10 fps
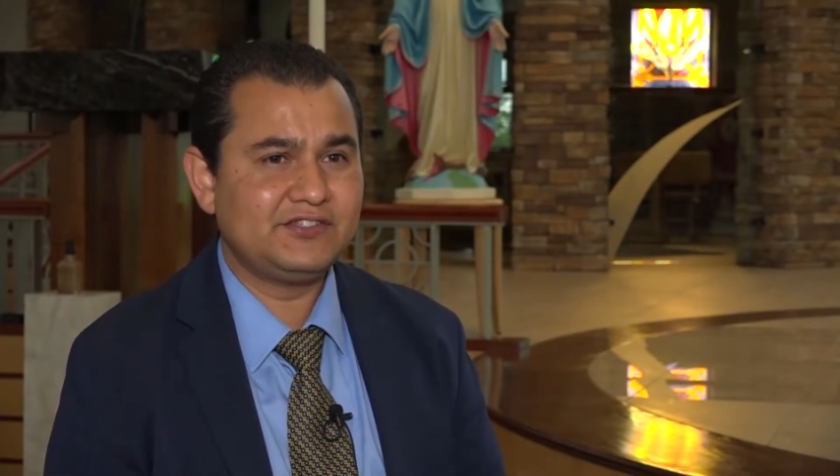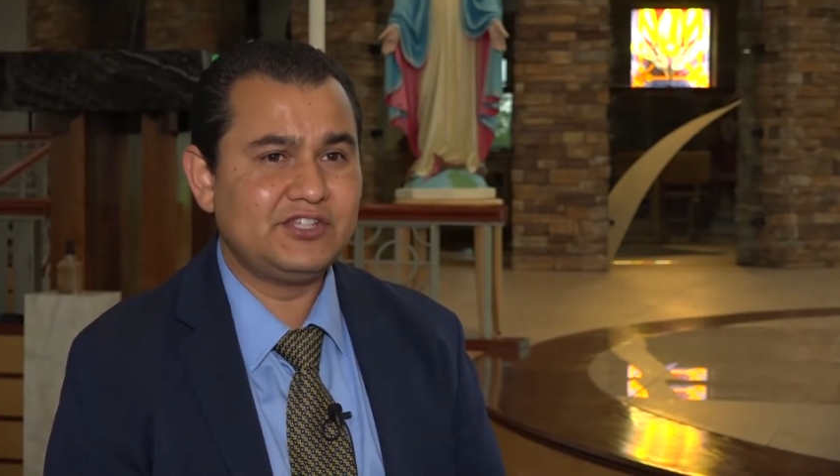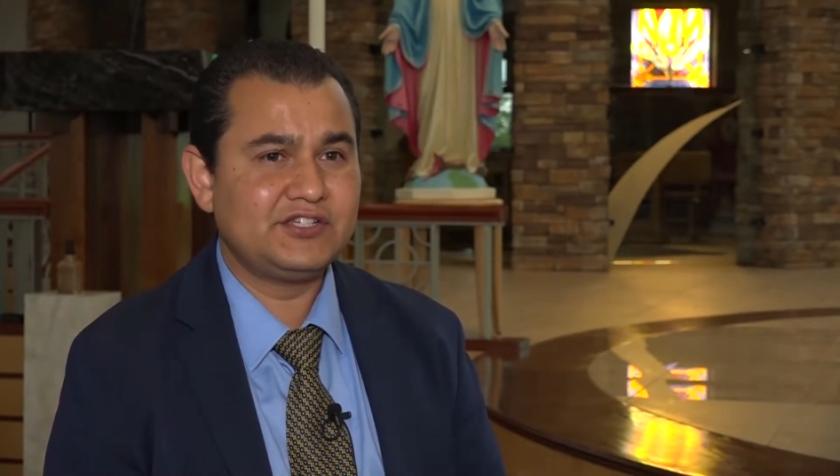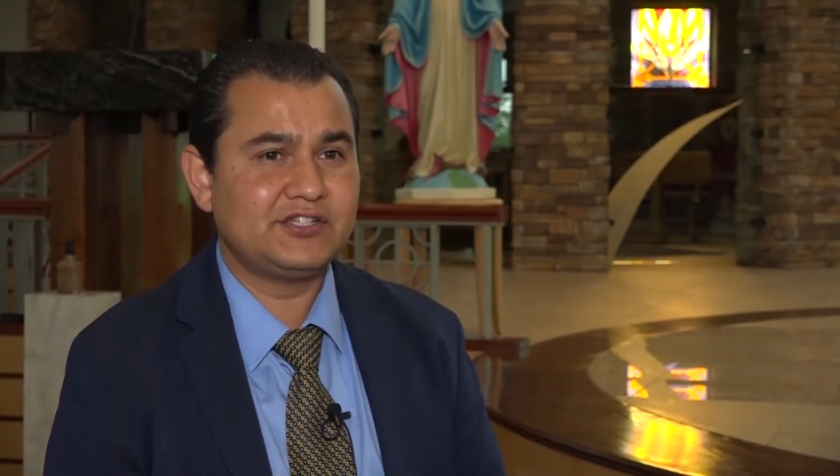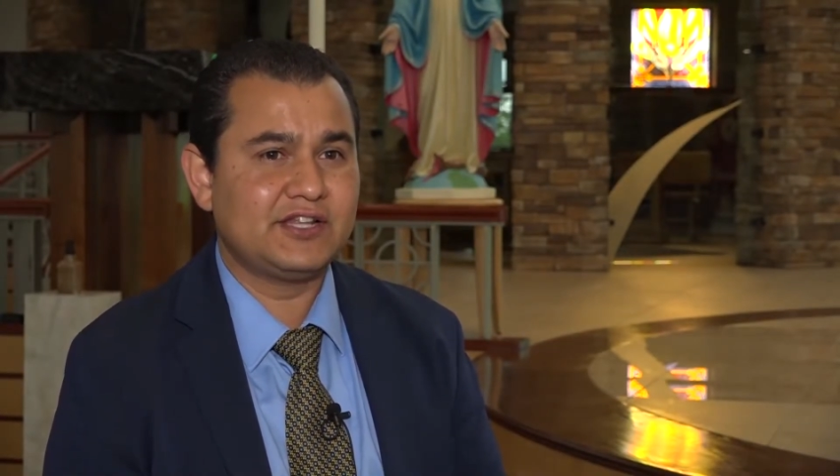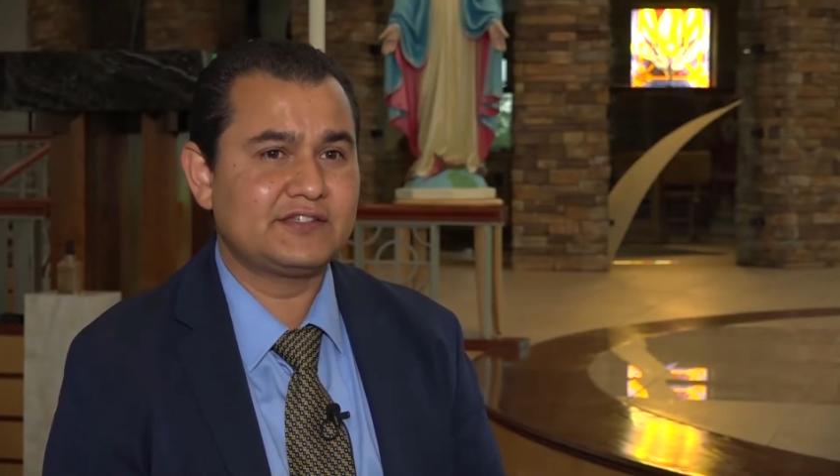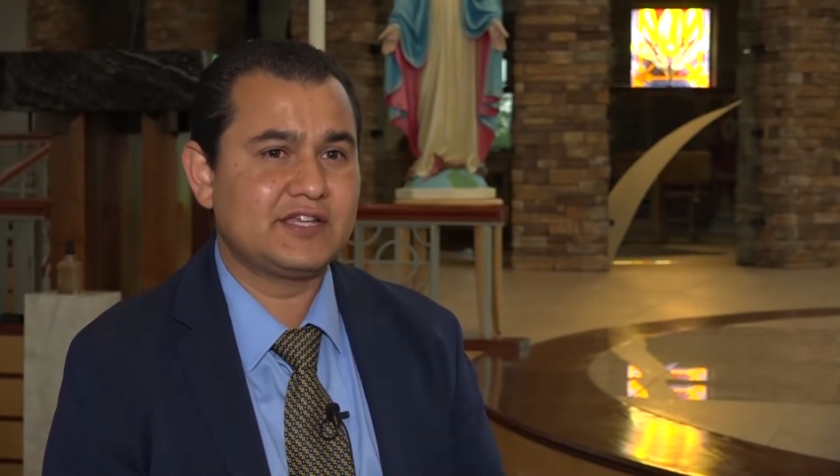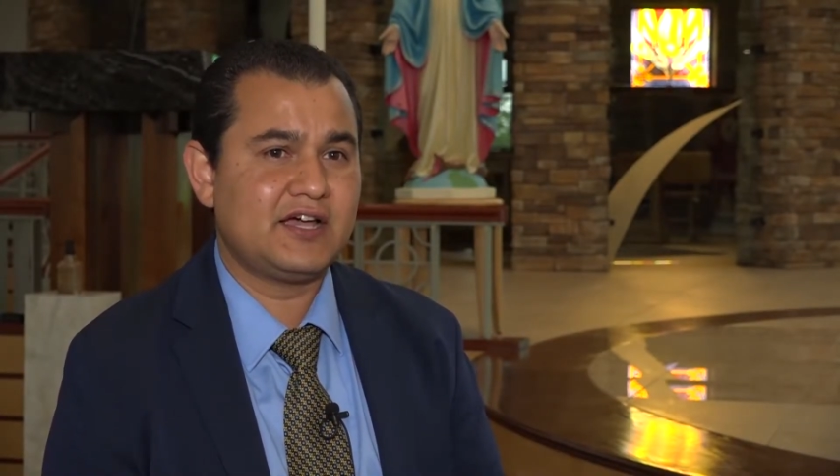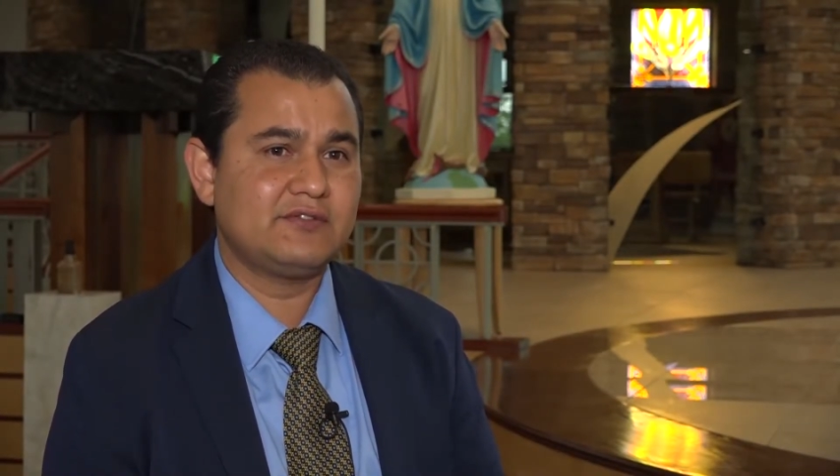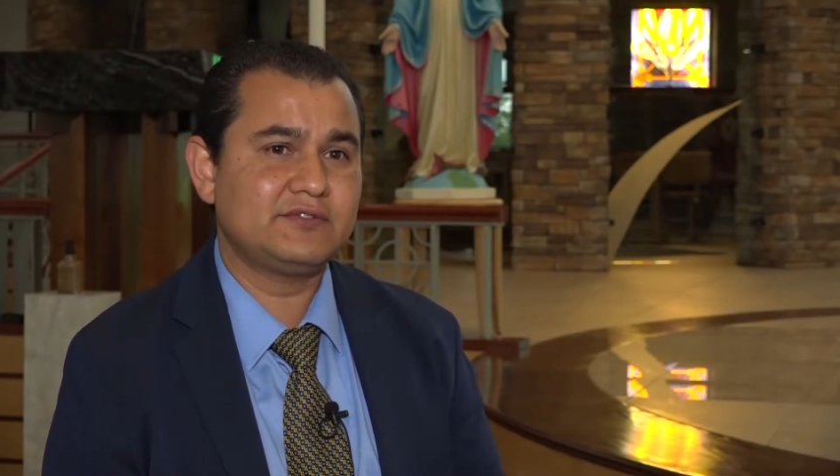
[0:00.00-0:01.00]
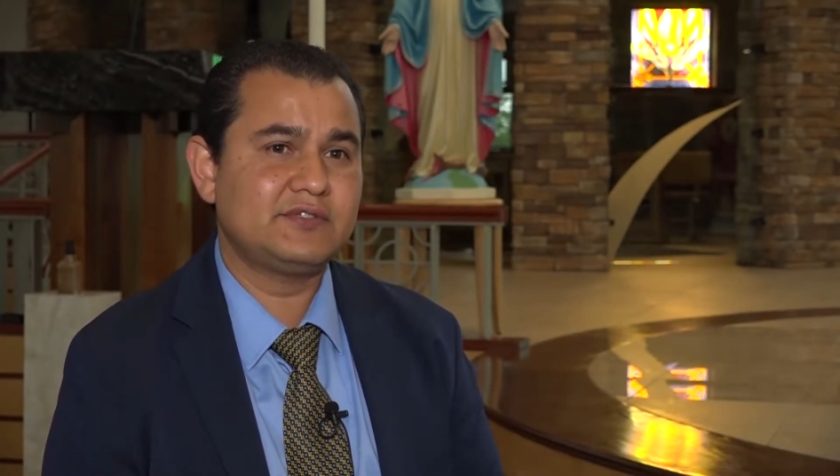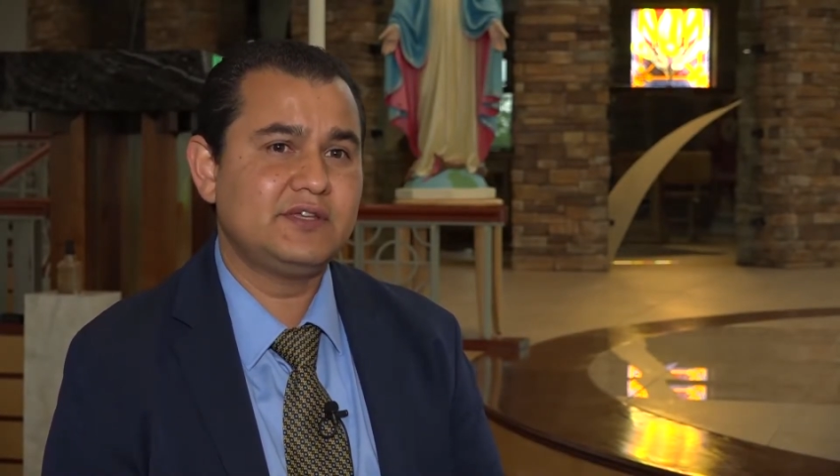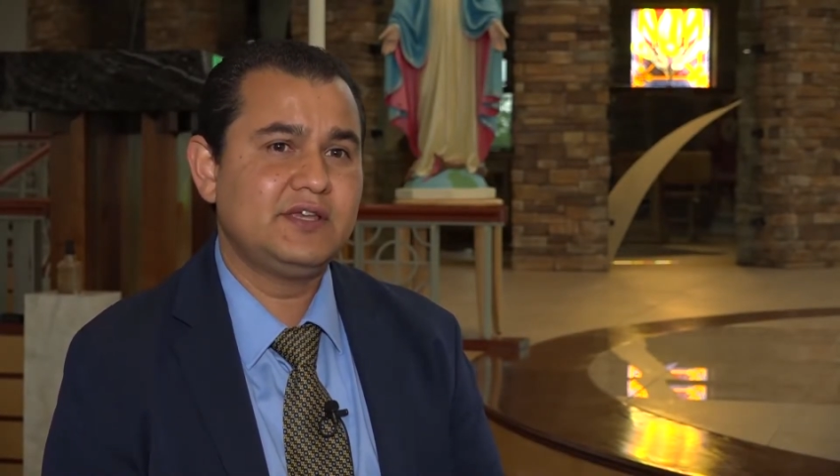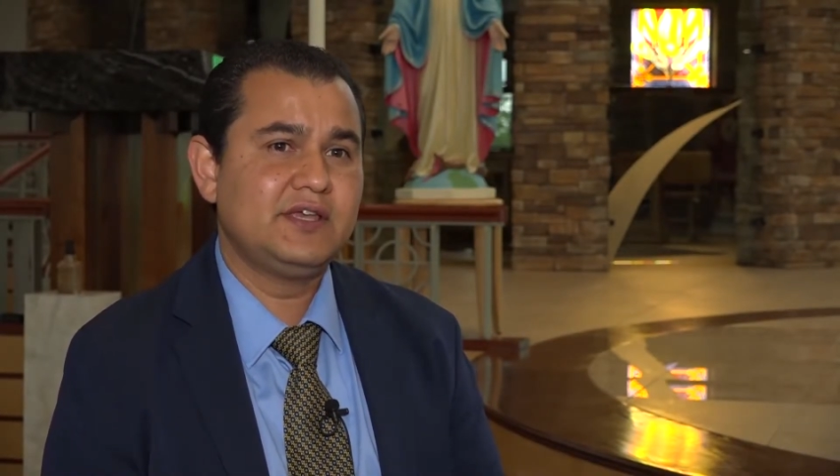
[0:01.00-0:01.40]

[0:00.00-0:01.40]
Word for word: digital sounds